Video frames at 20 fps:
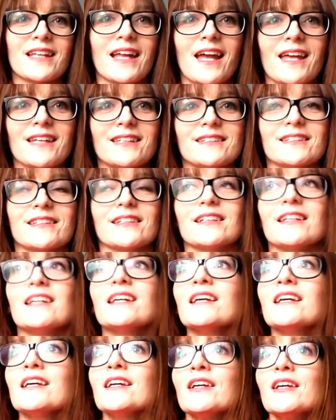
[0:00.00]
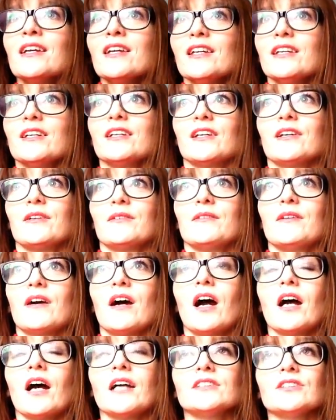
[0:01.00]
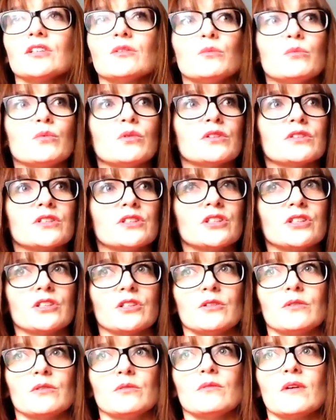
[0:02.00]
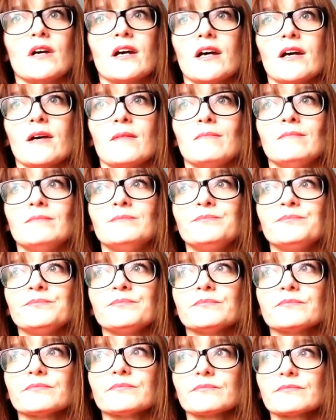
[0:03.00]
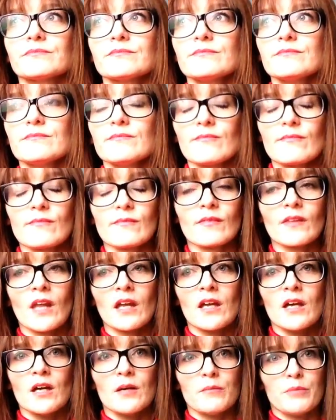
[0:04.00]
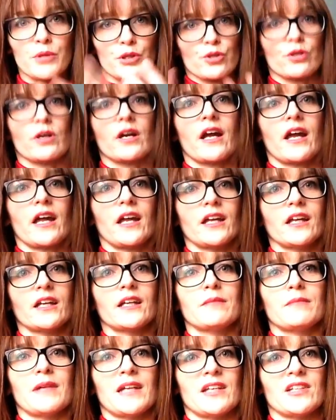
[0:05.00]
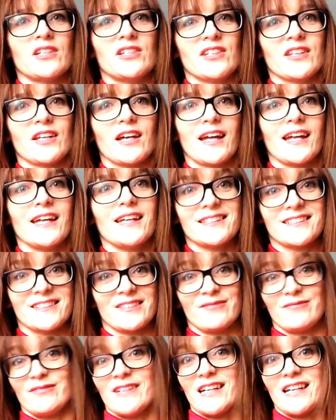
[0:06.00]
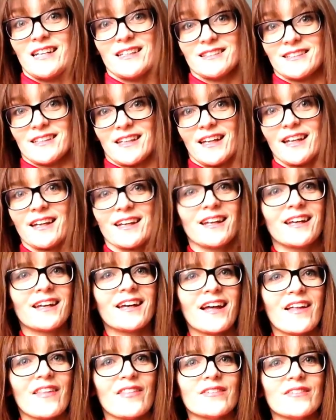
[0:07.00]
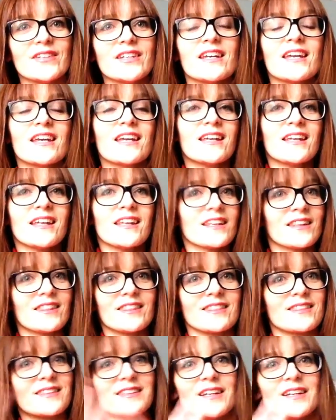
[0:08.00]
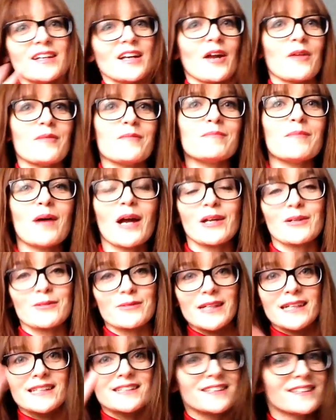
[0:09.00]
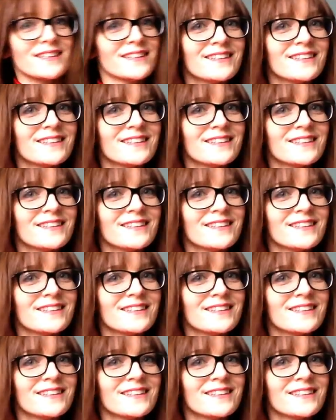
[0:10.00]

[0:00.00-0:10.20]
nest. And, you know, I don't want to um, portray an image that isn't realistic. And, you know, my grid